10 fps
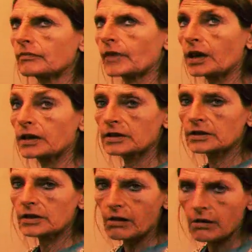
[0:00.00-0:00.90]
I get
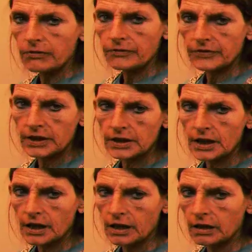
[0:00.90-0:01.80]
coffee,
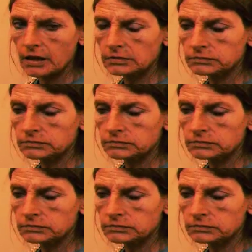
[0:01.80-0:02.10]
uh...